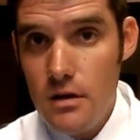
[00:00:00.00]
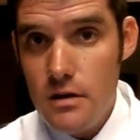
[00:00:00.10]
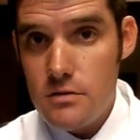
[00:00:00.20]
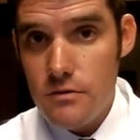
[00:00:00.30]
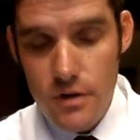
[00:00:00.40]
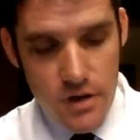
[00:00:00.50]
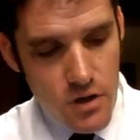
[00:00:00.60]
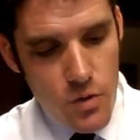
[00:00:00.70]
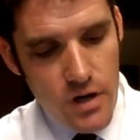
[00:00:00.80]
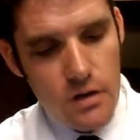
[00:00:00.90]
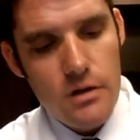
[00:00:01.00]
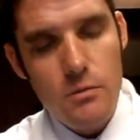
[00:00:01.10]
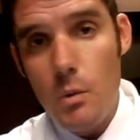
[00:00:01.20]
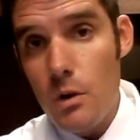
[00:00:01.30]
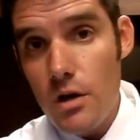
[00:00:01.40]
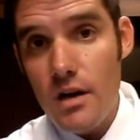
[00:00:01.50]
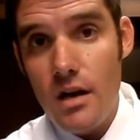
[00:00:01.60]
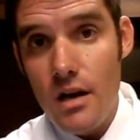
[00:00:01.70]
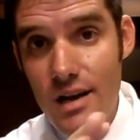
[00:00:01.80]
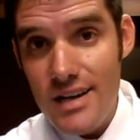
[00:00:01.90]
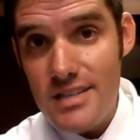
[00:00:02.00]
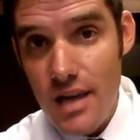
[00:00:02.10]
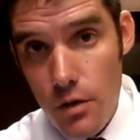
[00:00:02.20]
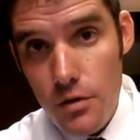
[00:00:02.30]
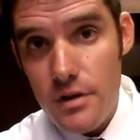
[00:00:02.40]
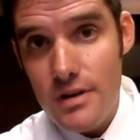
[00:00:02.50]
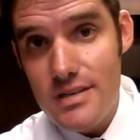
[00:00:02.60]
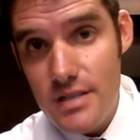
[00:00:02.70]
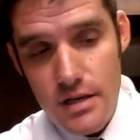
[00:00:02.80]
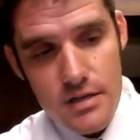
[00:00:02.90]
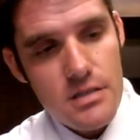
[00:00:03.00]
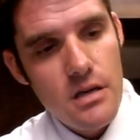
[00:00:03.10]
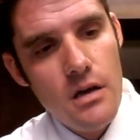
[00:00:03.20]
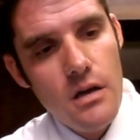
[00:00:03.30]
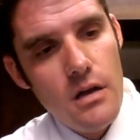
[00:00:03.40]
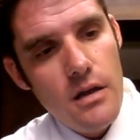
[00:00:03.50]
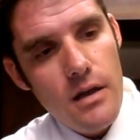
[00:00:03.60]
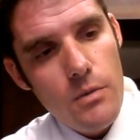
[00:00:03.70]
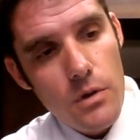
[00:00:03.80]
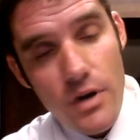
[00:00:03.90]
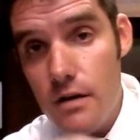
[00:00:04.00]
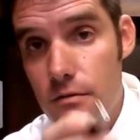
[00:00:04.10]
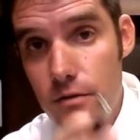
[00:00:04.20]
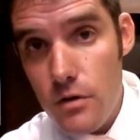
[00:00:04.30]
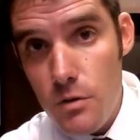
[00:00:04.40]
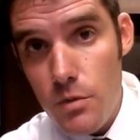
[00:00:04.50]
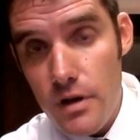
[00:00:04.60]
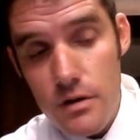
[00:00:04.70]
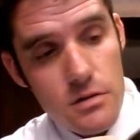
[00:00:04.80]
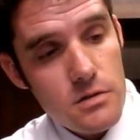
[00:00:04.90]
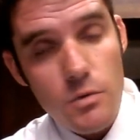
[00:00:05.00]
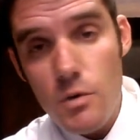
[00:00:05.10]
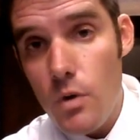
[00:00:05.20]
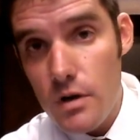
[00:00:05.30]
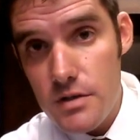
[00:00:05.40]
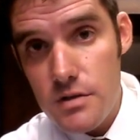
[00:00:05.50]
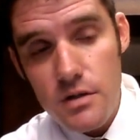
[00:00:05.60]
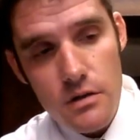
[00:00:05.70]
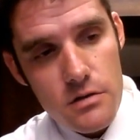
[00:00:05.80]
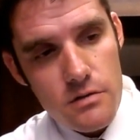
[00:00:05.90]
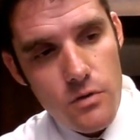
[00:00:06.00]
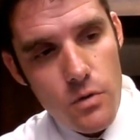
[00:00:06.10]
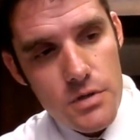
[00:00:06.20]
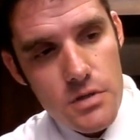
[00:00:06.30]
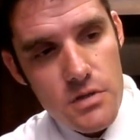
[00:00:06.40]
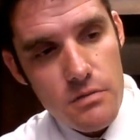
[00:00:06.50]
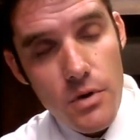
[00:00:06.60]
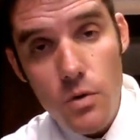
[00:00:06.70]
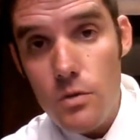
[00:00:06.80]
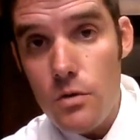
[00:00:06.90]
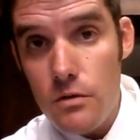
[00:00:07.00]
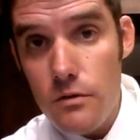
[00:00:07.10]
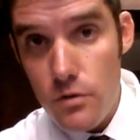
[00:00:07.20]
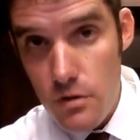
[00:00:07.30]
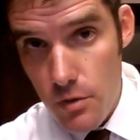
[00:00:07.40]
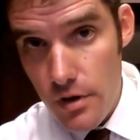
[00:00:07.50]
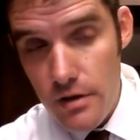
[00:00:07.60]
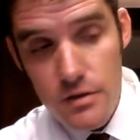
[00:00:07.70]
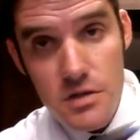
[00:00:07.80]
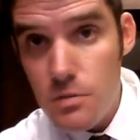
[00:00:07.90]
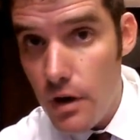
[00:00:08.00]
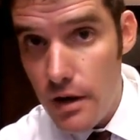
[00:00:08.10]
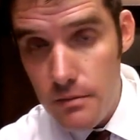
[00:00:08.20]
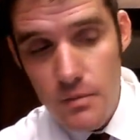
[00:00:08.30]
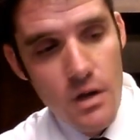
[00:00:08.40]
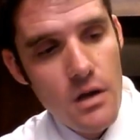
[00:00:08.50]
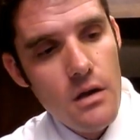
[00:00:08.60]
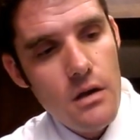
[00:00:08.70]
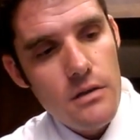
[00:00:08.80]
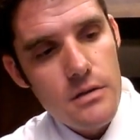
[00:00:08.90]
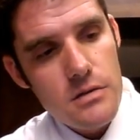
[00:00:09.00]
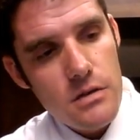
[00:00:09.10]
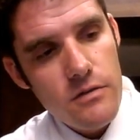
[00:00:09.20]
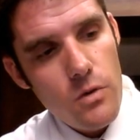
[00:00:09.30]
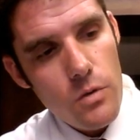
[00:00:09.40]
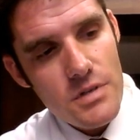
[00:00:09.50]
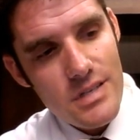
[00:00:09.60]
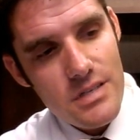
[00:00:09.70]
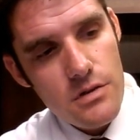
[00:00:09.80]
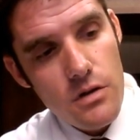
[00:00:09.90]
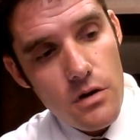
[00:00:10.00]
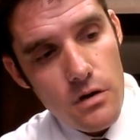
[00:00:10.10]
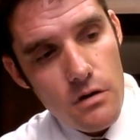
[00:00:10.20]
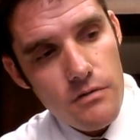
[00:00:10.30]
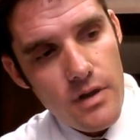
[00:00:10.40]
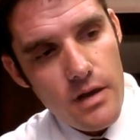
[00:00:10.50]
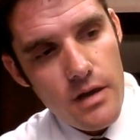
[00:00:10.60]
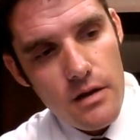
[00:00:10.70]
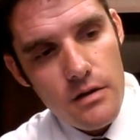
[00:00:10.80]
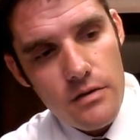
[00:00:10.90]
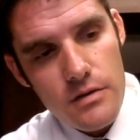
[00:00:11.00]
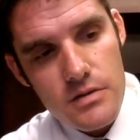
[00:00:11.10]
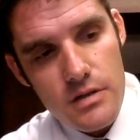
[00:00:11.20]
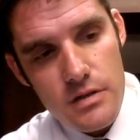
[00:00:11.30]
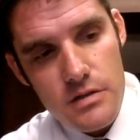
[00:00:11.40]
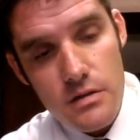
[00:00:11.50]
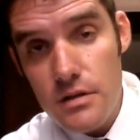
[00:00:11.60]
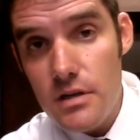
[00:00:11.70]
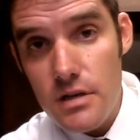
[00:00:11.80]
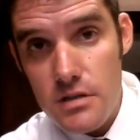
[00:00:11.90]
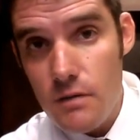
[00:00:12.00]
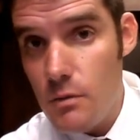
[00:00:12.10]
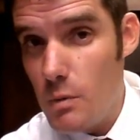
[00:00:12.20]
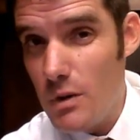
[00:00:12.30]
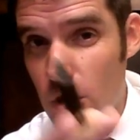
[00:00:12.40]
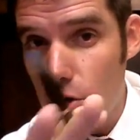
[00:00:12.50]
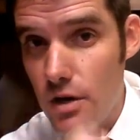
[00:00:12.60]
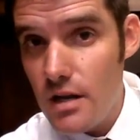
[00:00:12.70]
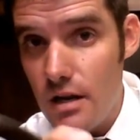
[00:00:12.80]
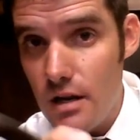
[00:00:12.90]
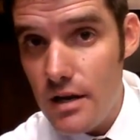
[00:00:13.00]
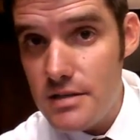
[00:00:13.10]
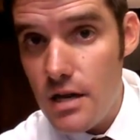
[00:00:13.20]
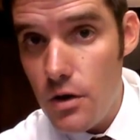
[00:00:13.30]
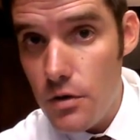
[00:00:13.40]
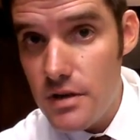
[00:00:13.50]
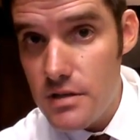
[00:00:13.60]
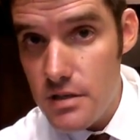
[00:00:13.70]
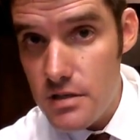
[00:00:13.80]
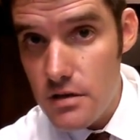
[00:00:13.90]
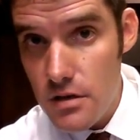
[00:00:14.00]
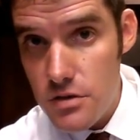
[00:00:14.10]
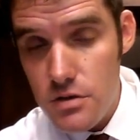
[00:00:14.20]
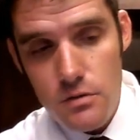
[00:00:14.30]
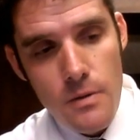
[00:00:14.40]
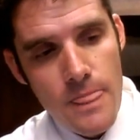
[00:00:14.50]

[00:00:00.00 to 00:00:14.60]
So very quickly, when we look at a nice healthy disc and we look at a vertebrae, this is what we want to see. This, of course, is the bone or the vertebrae, the spine. This, of course, is the nerve, and this is the disc. And when we look at a nice healthy disc tissue,